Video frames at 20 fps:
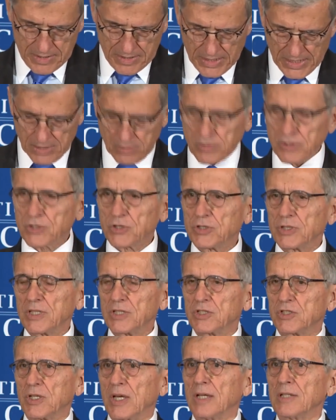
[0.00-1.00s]
Our
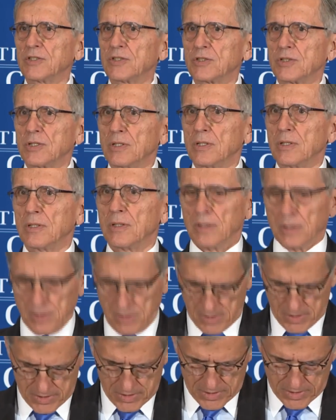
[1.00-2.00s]
success
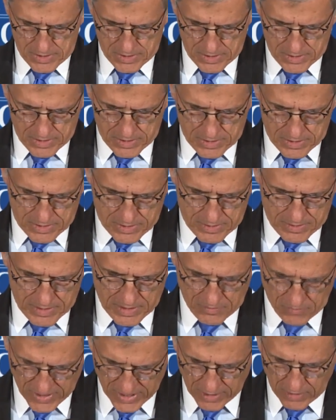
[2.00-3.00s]

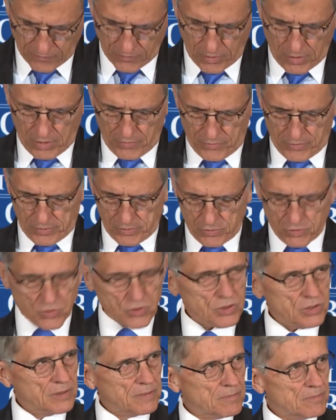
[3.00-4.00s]
and that of
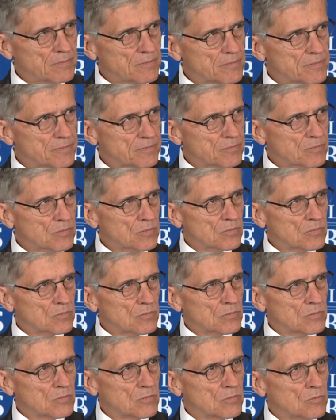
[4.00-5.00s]
others
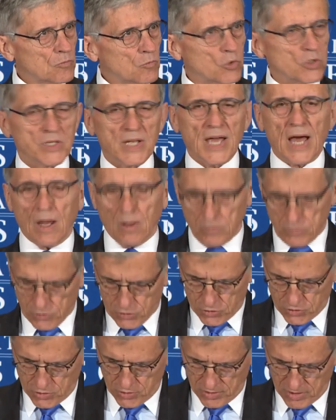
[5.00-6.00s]

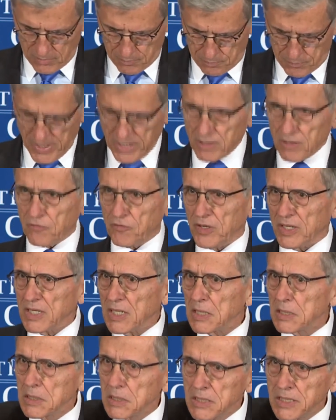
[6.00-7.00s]
redounds to the
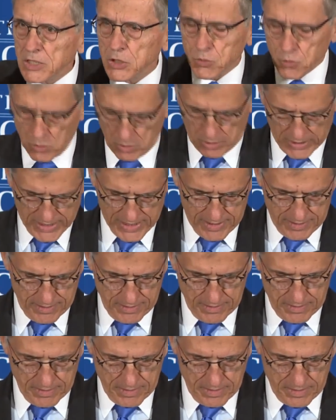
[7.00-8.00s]
benefit, literally,
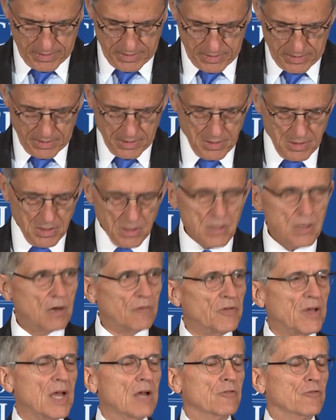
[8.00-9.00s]

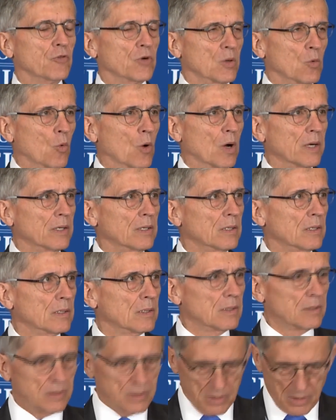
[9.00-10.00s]
of everyone
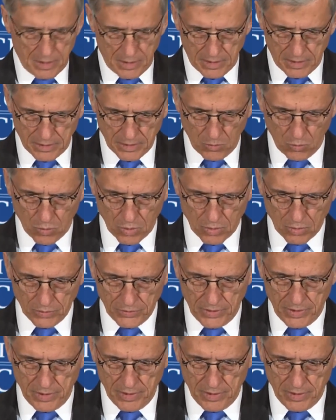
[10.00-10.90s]
in the world.